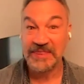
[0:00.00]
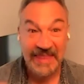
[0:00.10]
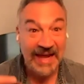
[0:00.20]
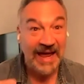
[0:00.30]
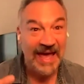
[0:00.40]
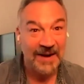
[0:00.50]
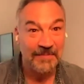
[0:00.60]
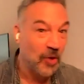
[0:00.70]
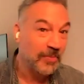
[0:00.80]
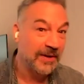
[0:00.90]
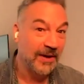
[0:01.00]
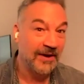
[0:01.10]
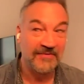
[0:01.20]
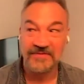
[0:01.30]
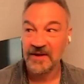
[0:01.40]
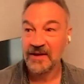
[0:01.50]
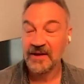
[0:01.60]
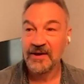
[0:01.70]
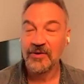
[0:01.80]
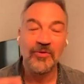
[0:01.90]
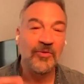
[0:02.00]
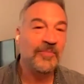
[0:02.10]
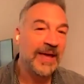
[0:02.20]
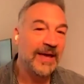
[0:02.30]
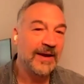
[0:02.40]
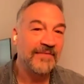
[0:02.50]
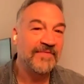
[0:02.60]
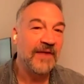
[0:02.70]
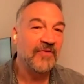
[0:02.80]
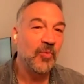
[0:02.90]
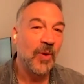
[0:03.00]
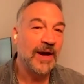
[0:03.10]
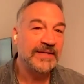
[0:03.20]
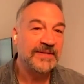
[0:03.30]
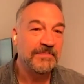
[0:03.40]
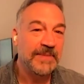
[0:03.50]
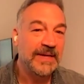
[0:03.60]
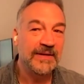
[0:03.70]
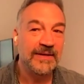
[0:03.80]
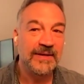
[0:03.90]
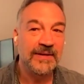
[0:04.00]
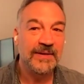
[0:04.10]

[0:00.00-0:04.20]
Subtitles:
But then I had a moment of, oh man, I've never wanted to meet